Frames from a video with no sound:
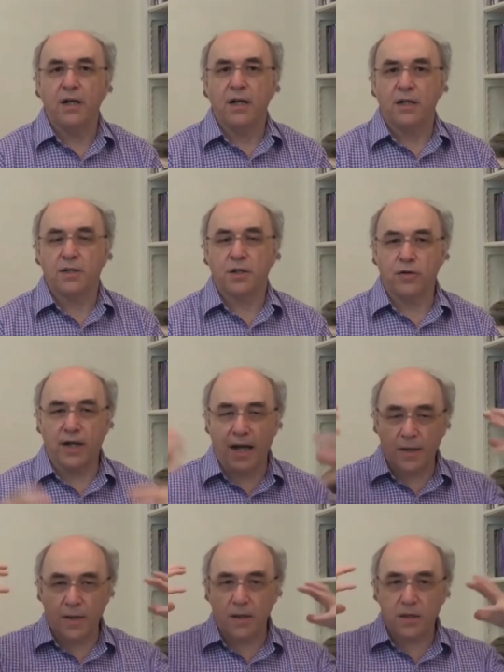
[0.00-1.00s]
and so you
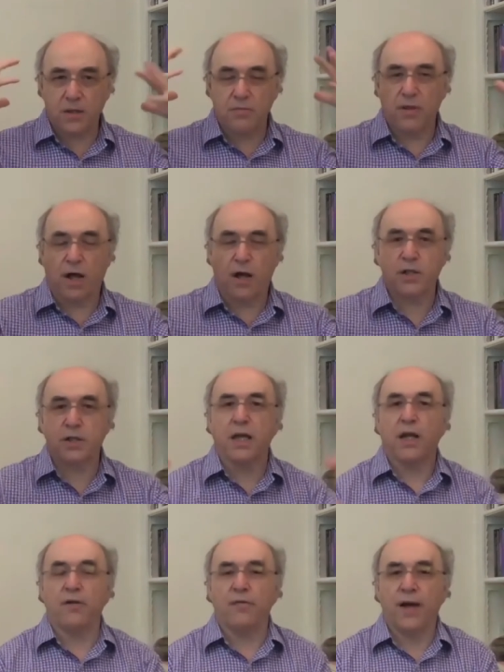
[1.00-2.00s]
get these
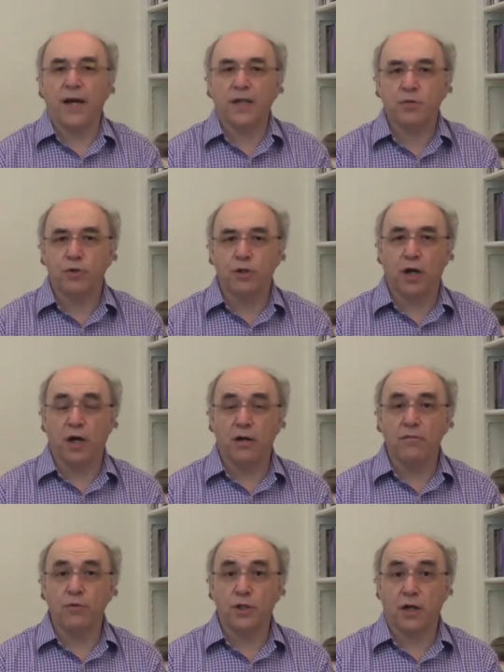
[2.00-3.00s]
large-scale effects which
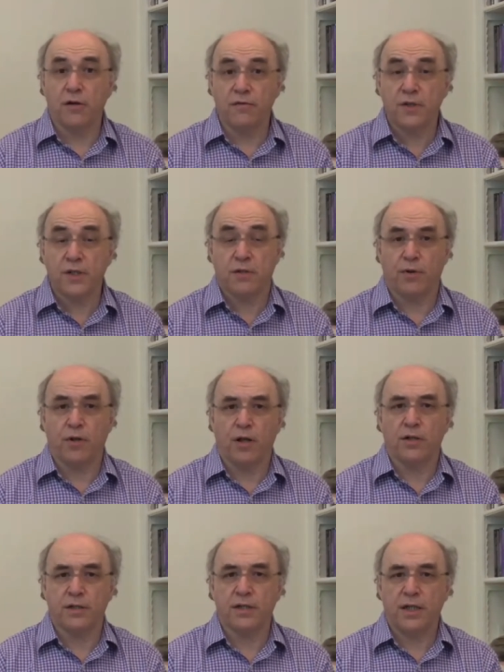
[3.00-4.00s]
are visible
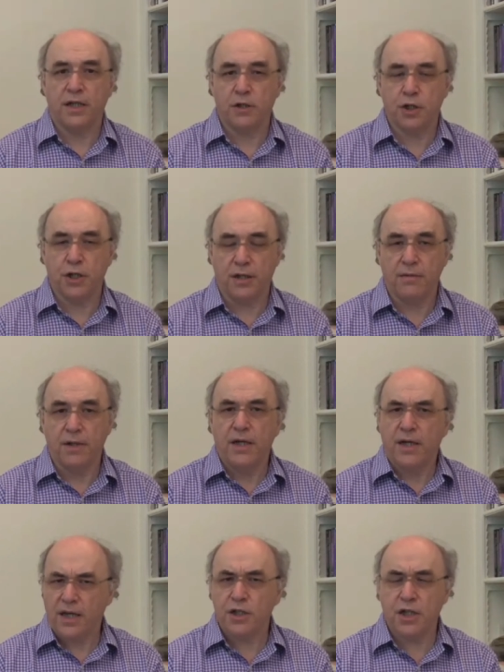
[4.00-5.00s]
on EEG.
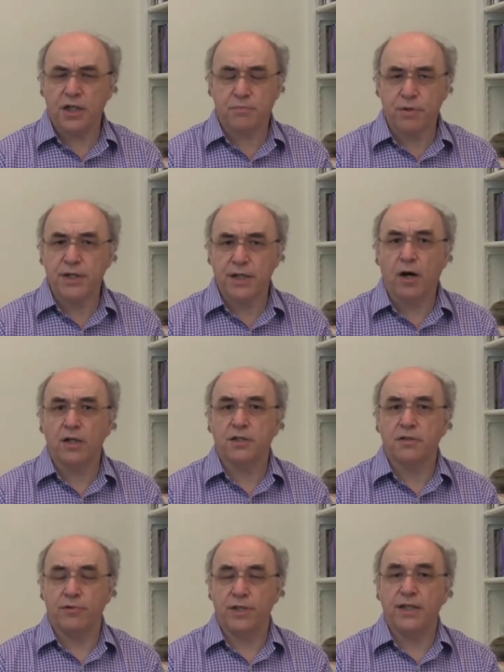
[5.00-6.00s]
EEG is pretty hard
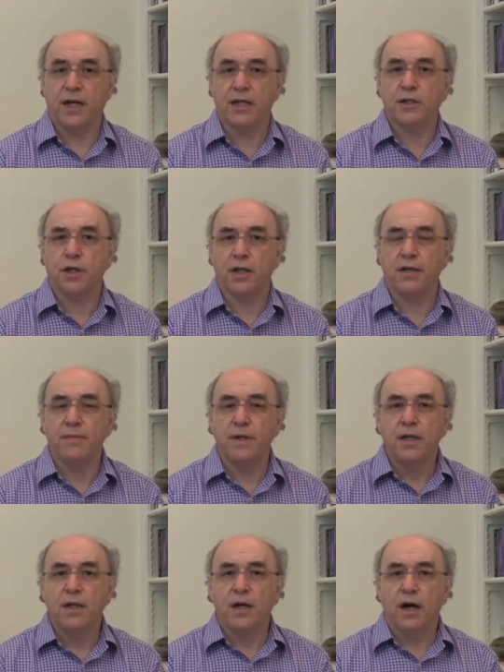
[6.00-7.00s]
to read, actually,
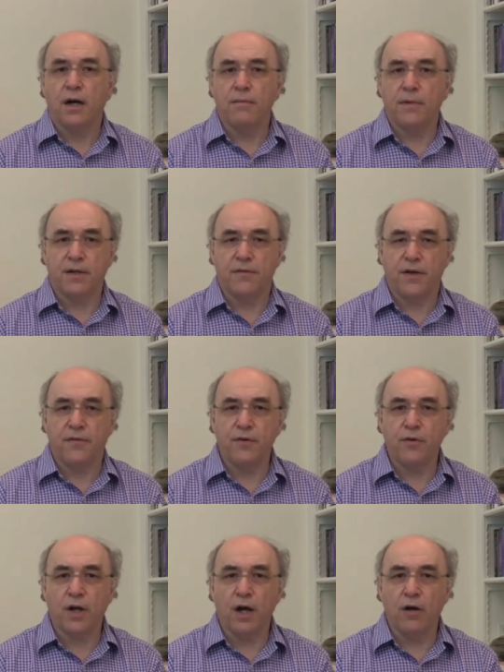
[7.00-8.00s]
and if you
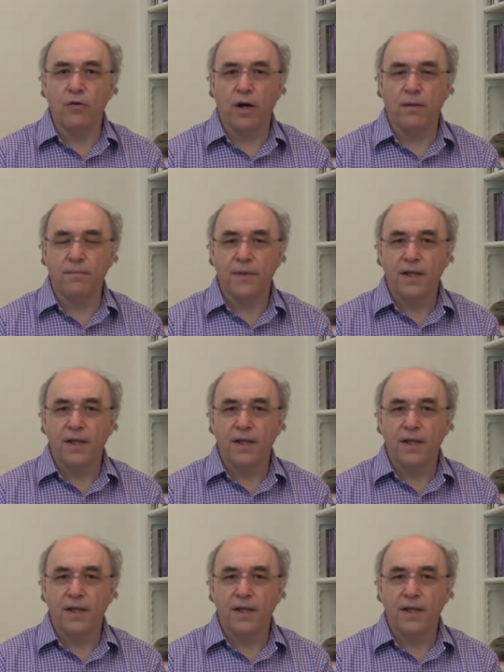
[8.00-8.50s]
go,